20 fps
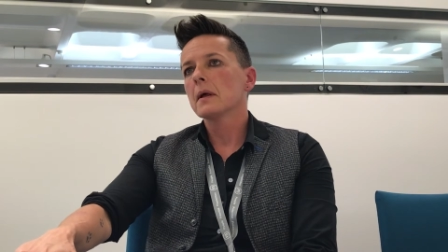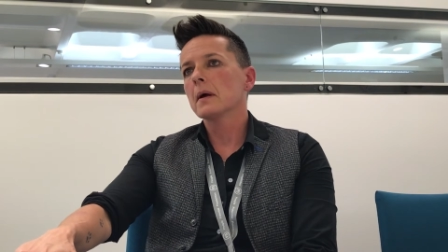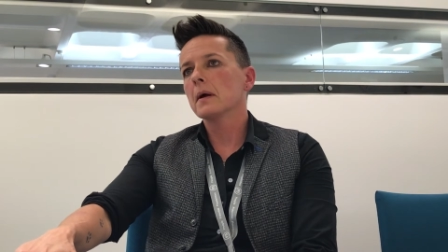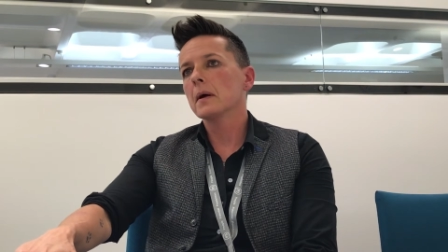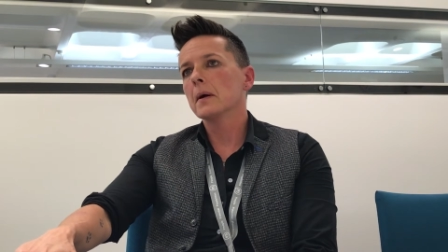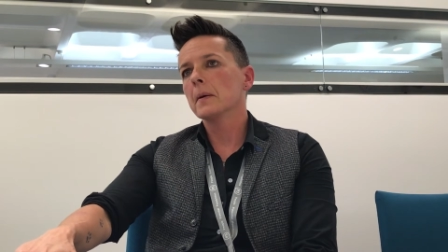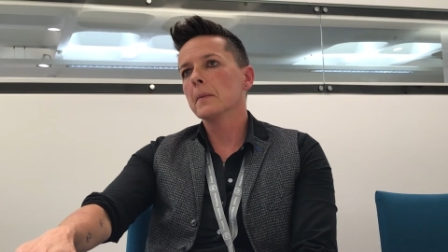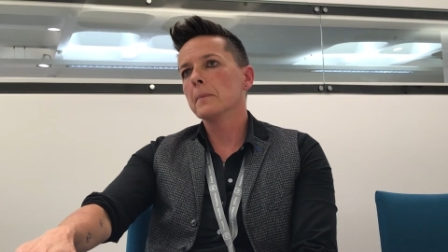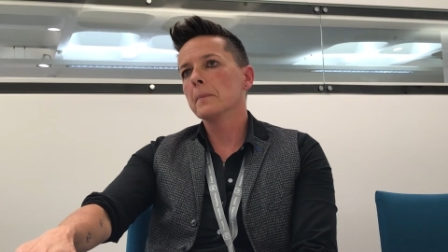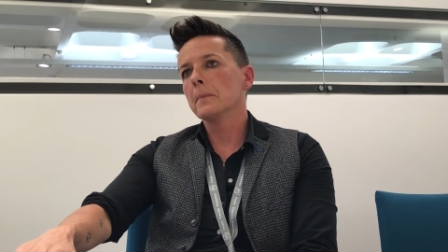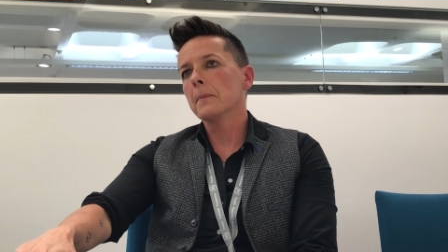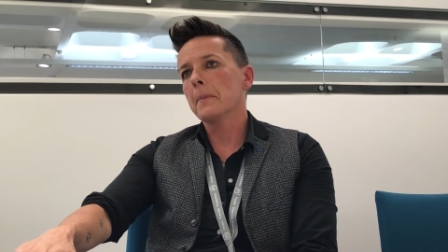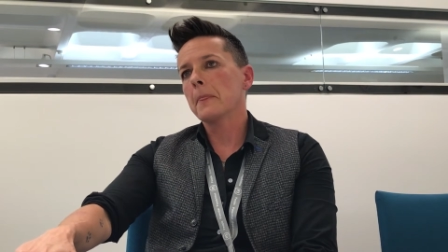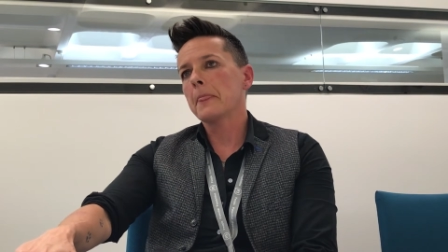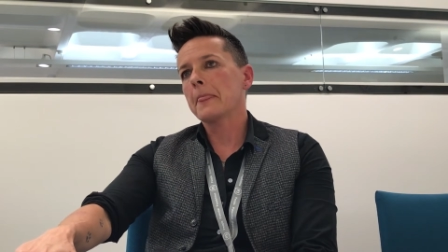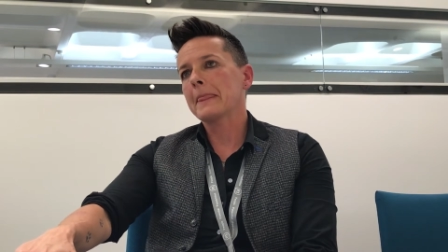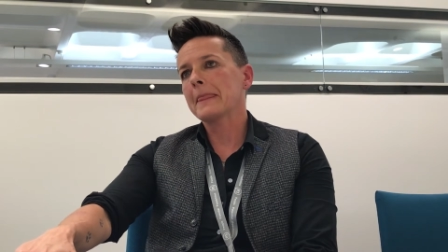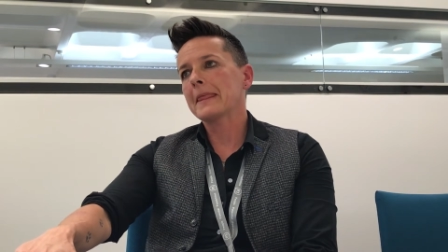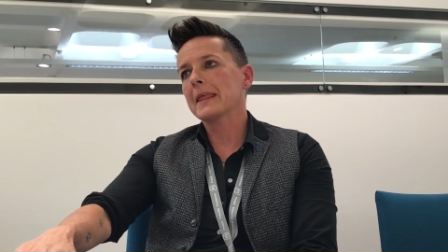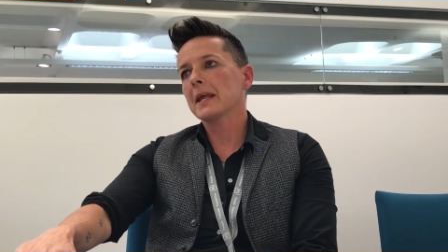Um,
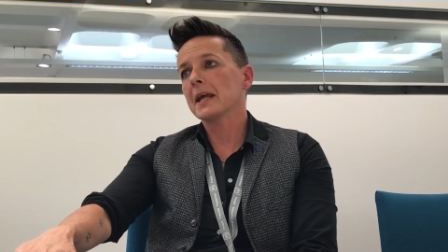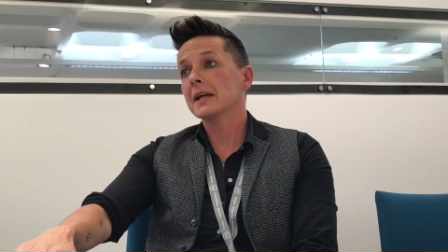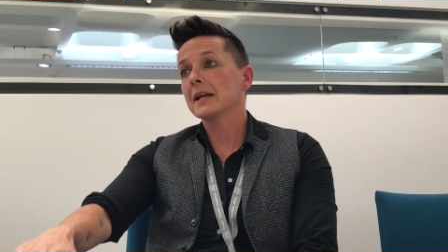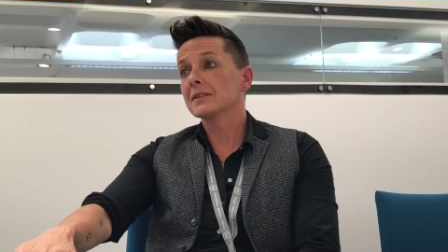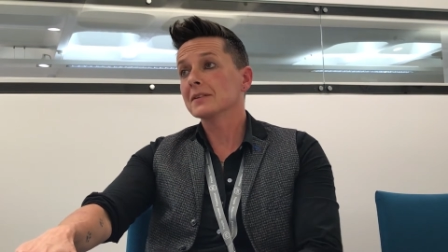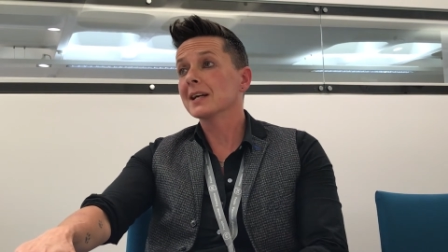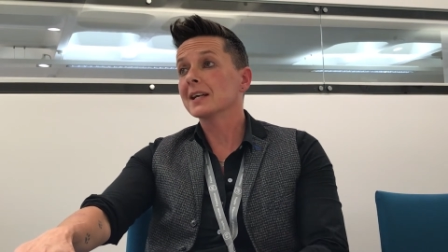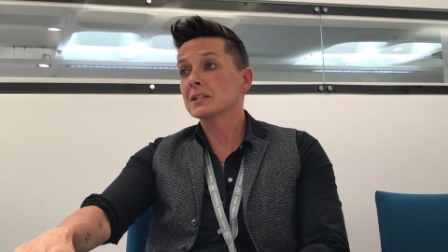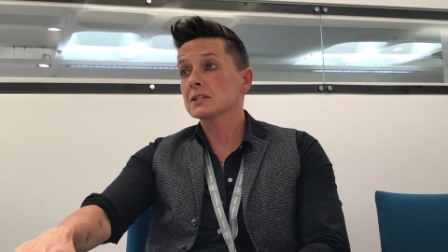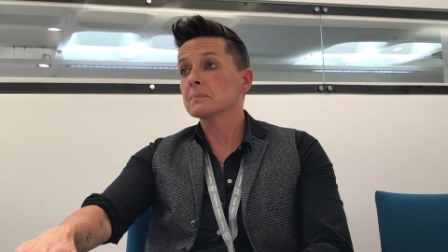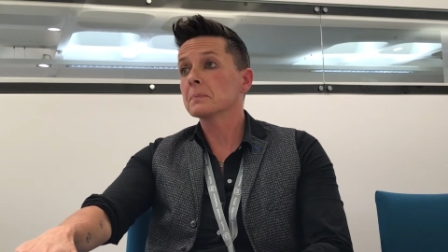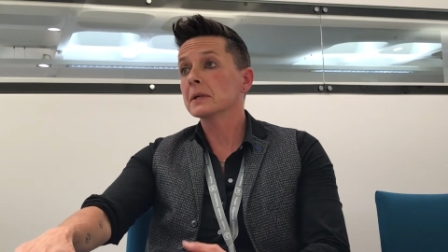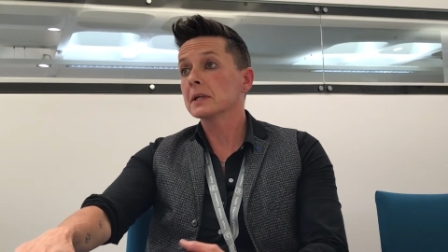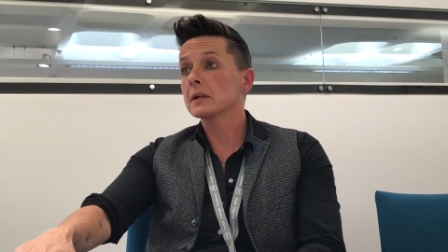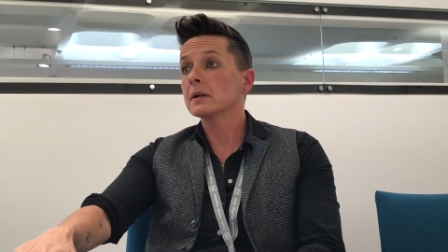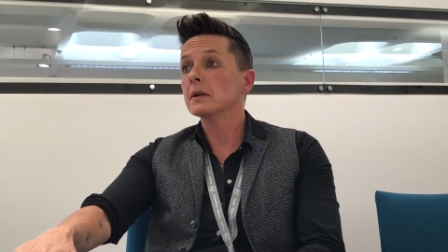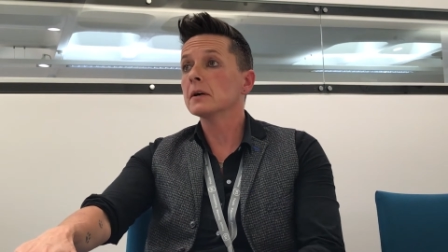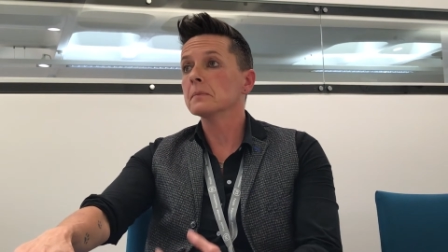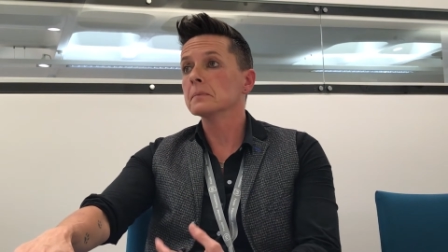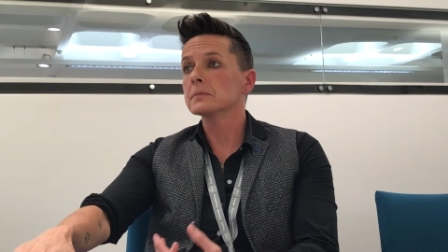and that's
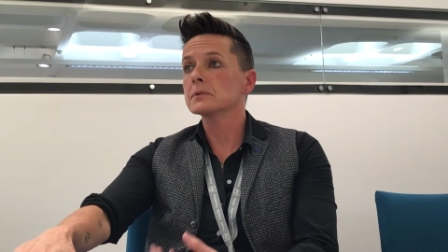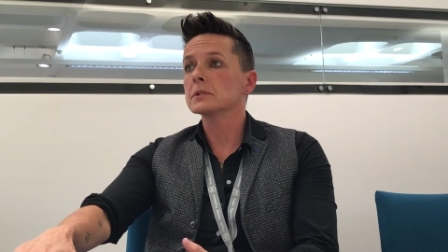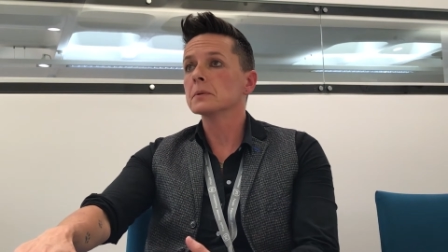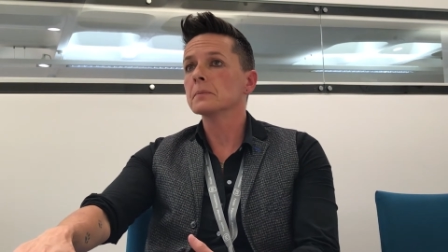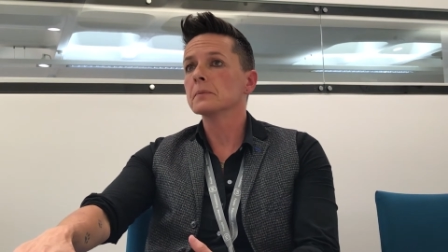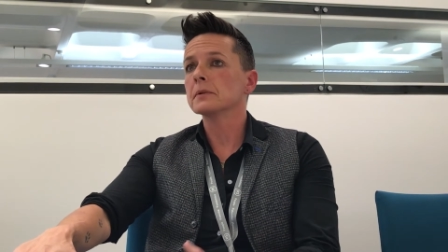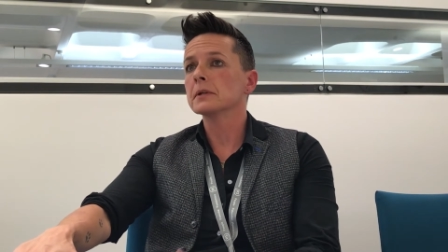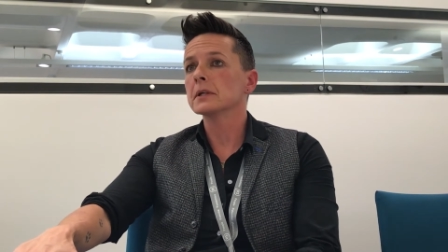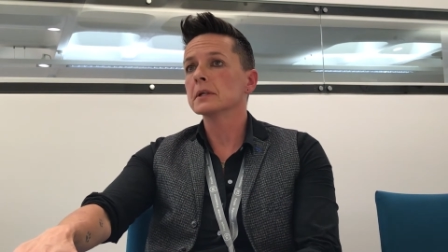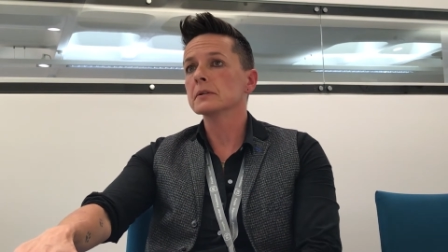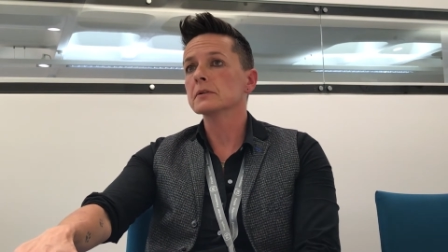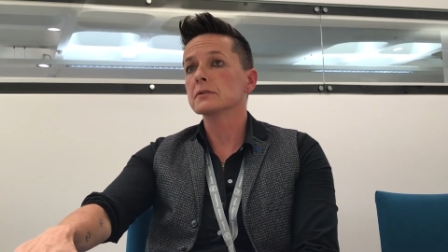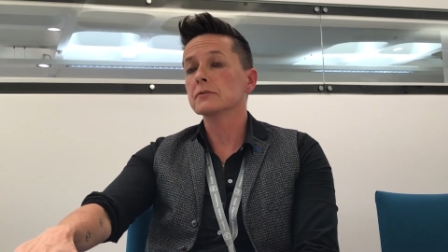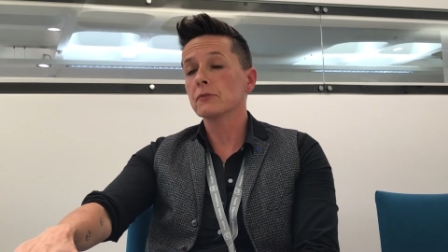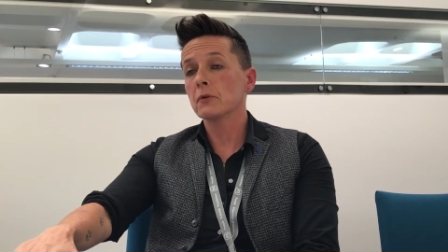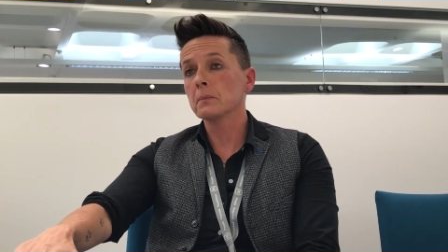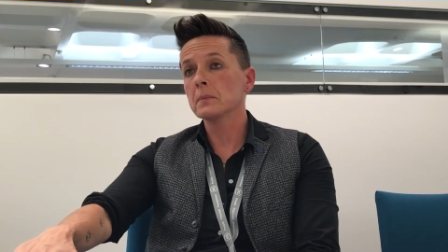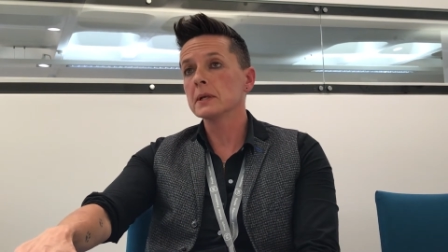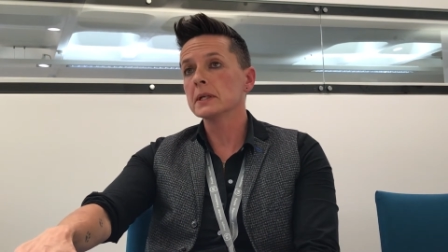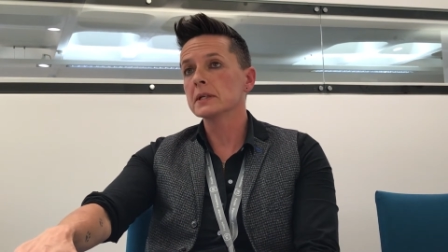become something that's
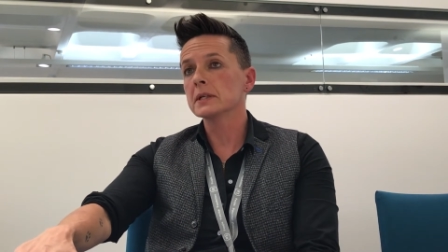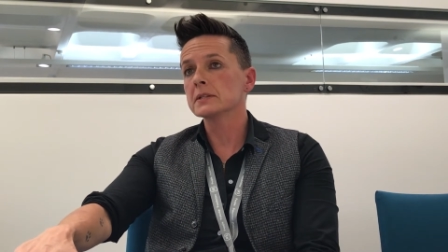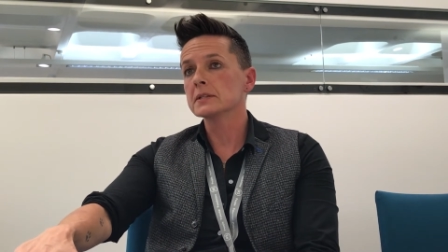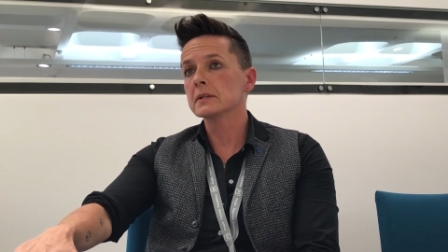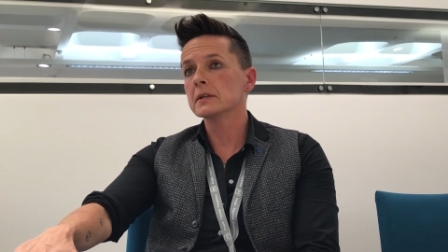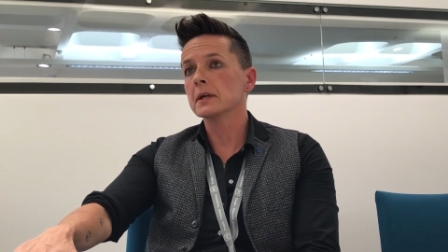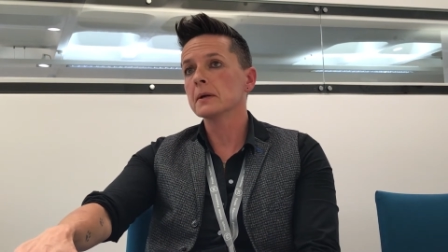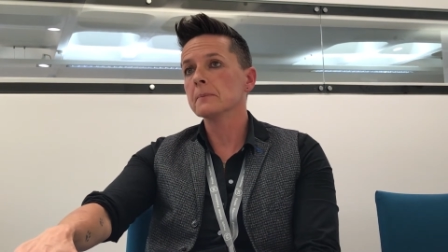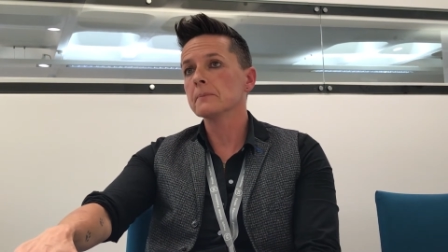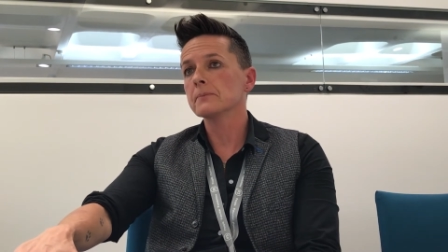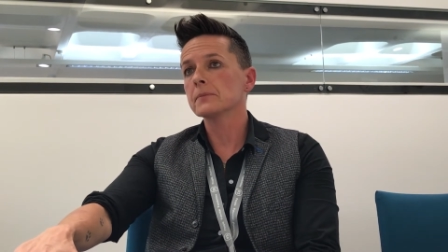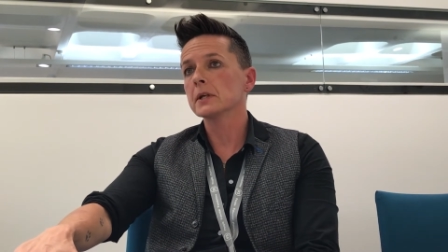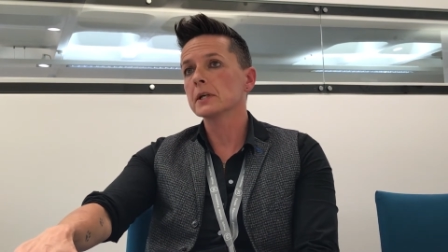familiar to them.